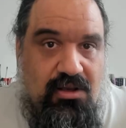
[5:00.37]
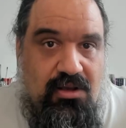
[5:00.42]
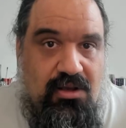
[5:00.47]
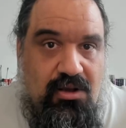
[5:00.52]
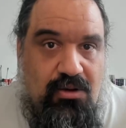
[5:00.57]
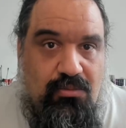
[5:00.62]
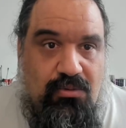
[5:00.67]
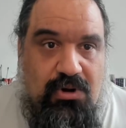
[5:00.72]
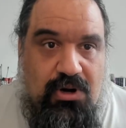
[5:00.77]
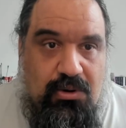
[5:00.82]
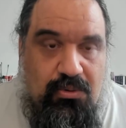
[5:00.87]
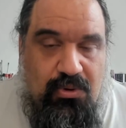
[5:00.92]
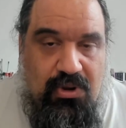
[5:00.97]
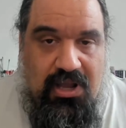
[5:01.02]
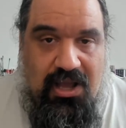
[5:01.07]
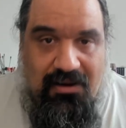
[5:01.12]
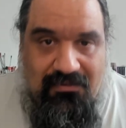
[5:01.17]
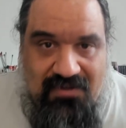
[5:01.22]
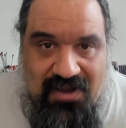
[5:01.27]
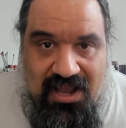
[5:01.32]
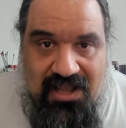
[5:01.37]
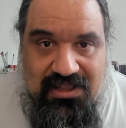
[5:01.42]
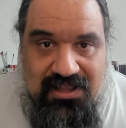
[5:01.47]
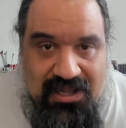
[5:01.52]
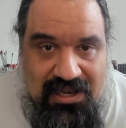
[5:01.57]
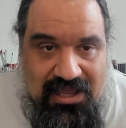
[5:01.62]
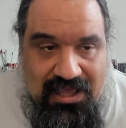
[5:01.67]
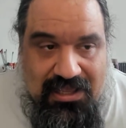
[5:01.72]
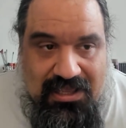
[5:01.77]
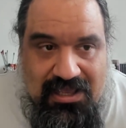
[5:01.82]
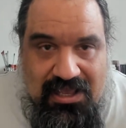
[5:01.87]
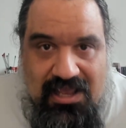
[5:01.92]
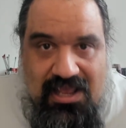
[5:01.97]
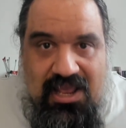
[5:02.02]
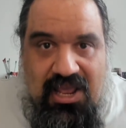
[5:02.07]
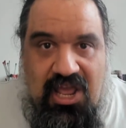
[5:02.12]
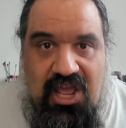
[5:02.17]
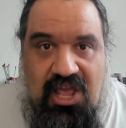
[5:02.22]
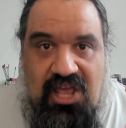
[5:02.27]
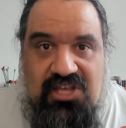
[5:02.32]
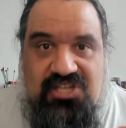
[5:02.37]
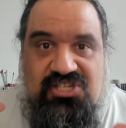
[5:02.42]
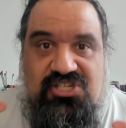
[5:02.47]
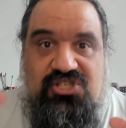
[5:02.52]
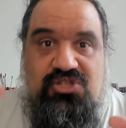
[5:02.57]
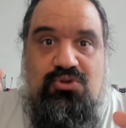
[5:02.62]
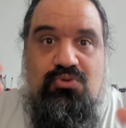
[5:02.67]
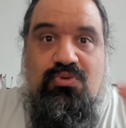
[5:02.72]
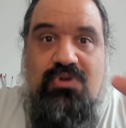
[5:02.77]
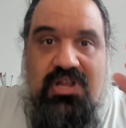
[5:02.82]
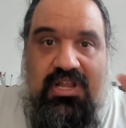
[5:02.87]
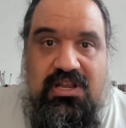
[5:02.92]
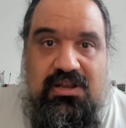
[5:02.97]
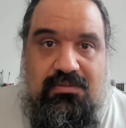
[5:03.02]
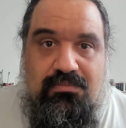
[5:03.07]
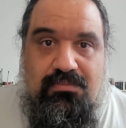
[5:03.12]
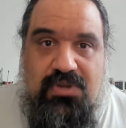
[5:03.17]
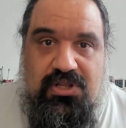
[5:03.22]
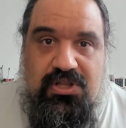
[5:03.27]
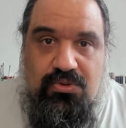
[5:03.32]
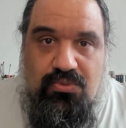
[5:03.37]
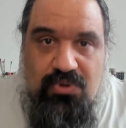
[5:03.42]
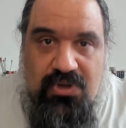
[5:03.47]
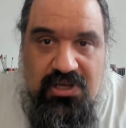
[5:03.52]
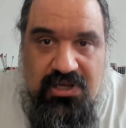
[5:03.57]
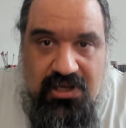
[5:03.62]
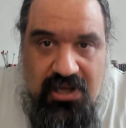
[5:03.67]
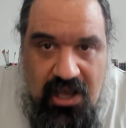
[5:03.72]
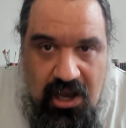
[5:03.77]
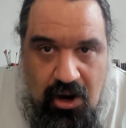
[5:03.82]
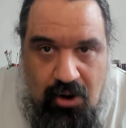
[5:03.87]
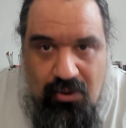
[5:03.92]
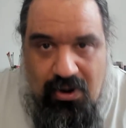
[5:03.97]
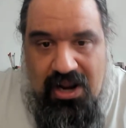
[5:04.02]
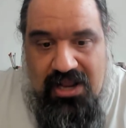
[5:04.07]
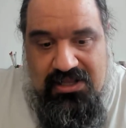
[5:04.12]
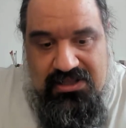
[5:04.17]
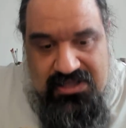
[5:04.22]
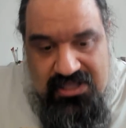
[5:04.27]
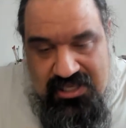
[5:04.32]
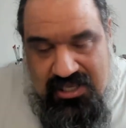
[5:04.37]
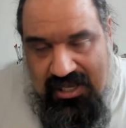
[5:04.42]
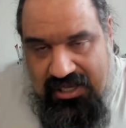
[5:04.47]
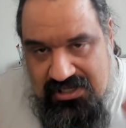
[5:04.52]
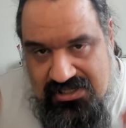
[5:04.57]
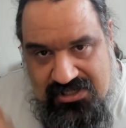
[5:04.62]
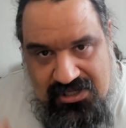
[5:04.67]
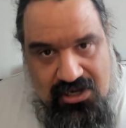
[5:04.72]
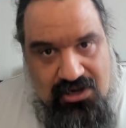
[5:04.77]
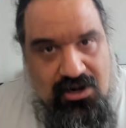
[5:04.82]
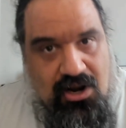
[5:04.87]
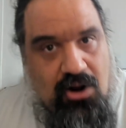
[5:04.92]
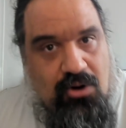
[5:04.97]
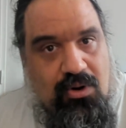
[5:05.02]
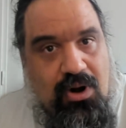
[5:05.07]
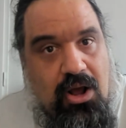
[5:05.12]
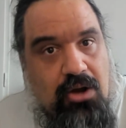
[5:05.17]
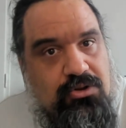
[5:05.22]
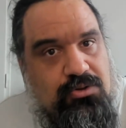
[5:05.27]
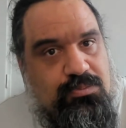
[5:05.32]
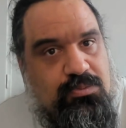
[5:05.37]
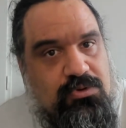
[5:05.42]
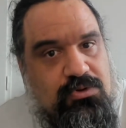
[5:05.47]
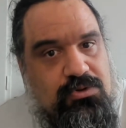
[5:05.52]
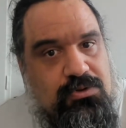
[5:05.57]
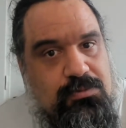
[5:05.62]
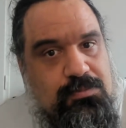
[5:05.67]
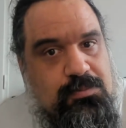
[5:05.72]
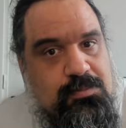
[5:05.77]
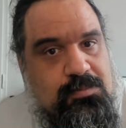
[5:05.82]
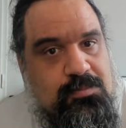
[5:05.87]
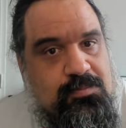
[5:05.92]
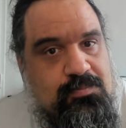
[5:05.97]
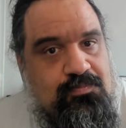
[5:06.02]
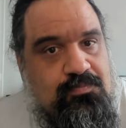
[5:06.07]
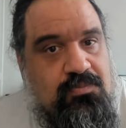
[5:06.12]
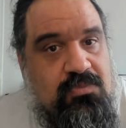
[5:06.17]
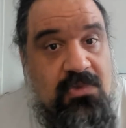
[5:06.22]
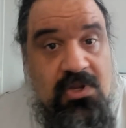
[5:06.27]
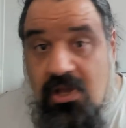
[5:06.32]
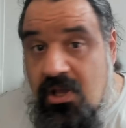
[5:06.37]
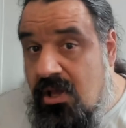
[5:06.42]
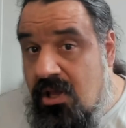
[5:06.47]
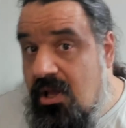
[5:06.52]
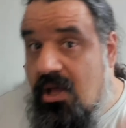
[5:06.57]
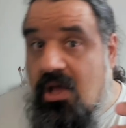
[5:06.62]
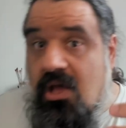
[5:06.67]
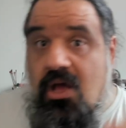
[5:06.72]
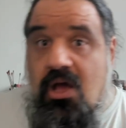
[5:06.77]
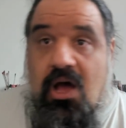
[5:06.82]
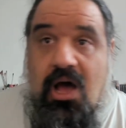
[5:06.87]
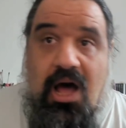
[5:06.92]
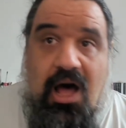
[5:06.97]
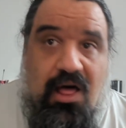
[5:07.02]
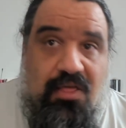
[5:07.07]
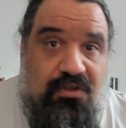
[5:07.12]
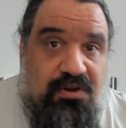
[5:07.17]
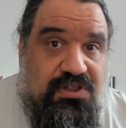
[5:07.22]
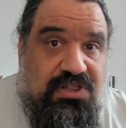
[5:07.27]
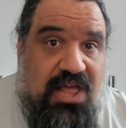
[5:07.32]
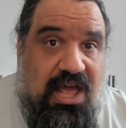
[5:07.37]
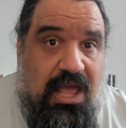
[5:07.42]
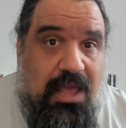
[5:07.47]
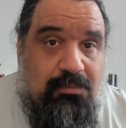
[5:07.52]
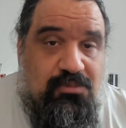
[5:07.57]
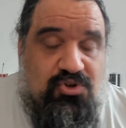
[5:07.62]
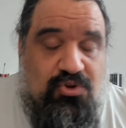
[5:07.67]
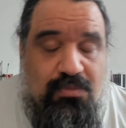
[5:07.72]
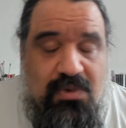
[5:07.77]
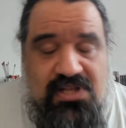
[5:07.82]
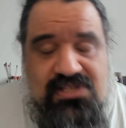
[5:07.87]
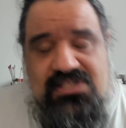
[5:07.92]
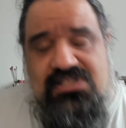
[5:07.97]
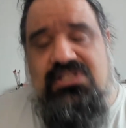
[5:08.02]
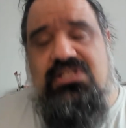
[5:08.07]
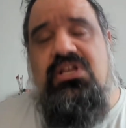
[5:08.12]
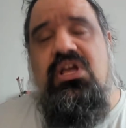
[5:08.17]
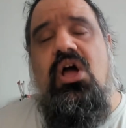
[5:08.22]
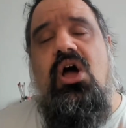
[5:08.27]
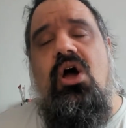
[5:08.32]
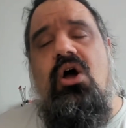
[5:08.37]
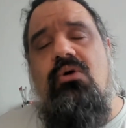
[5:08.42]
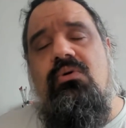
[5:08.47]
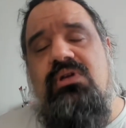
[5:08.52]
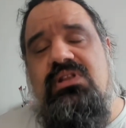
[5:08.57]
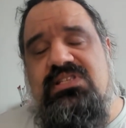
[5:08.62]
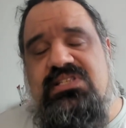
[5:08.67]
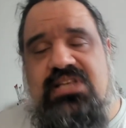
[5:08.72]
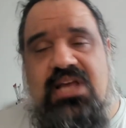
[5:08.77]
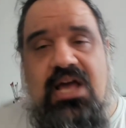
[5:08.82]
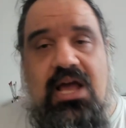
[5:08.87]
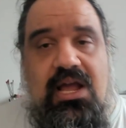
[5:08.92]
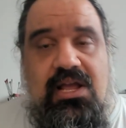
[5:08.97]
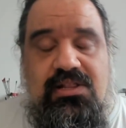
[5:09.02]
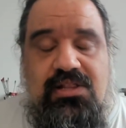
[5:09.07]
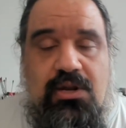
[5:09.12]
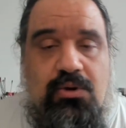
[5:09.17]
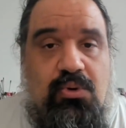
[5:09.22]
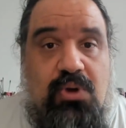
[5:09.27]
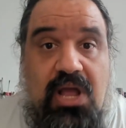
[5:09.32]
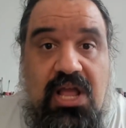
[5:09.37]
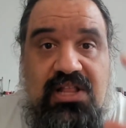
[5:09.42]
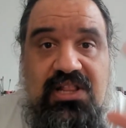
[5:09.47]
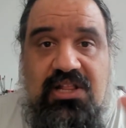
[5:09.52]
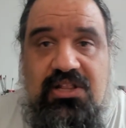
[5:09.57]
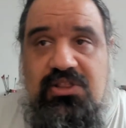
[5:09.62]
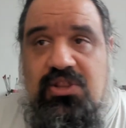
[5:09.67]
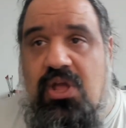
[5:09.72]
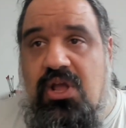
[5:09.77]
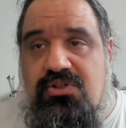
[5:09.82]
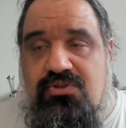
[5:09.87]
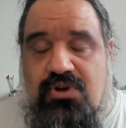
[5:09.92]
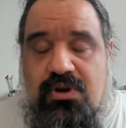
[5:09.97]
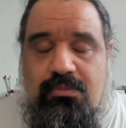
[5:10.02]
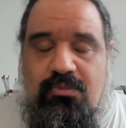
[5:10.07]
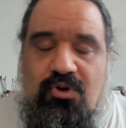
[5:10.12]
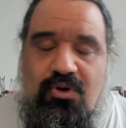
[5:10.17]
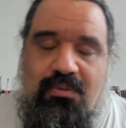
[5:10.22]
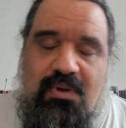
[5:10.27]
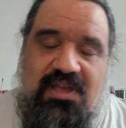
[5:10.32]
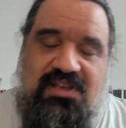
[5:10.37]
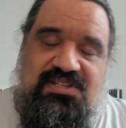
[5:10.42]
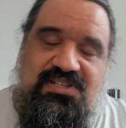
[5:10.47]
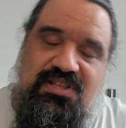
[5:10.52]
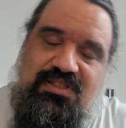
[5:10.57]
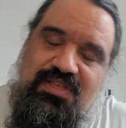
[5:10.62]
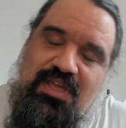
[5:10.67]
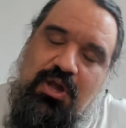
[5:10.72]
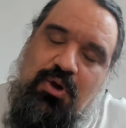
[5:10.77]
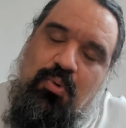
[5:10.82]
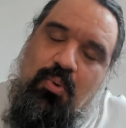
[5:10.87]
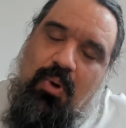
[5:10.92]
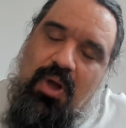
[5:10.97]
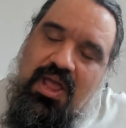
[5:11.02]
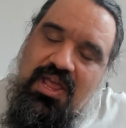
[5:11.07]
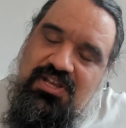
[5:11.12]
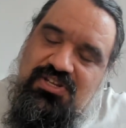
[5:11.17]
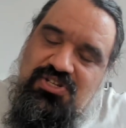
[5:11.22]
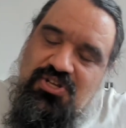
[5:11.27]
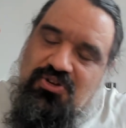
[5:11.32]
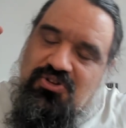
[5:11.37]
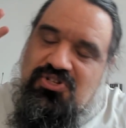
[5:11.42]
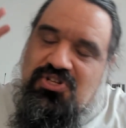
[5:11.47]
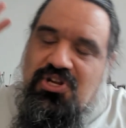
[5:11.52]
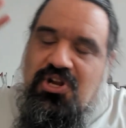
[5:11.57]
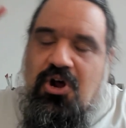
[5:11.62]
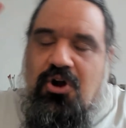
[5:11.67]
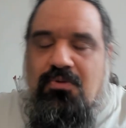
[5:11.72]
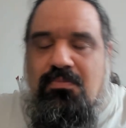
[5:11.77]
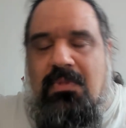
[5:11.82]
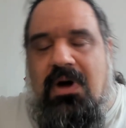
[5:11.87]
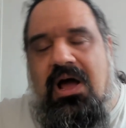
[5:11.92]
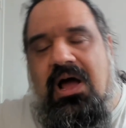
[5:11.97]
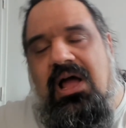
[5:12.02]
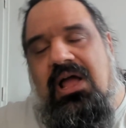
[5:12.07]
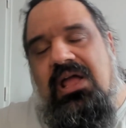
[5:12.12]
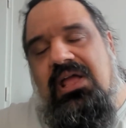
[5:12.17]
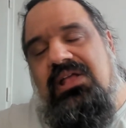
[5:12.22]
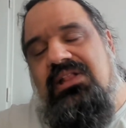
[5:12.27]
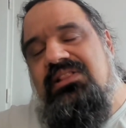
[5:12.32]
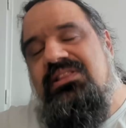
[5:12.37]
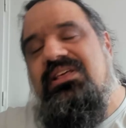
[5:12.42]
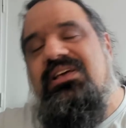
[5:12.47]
where we have kind of like a stream between our ideas and our output. Other times we may just go inside and we kind of daydream. We may see the equations in our mind